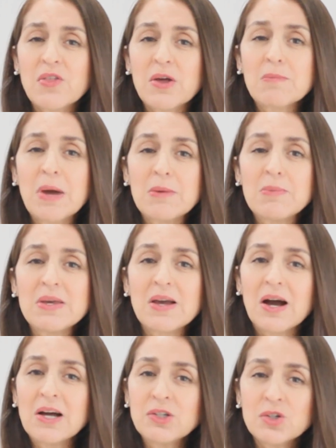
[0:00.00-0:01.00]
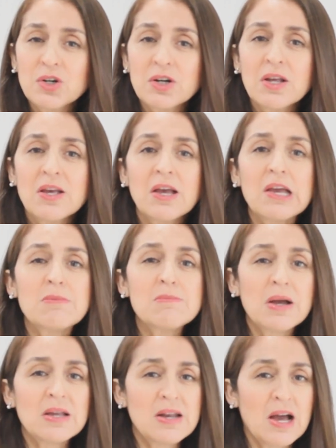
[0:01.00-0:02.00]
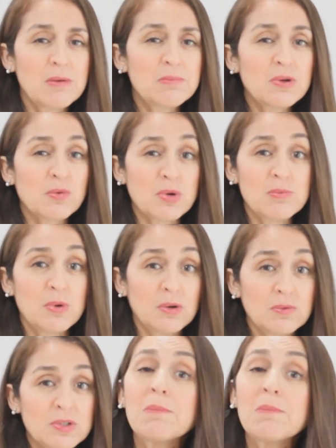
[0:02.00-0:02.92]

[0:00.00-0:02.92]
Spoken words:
that might be under it might not be removed.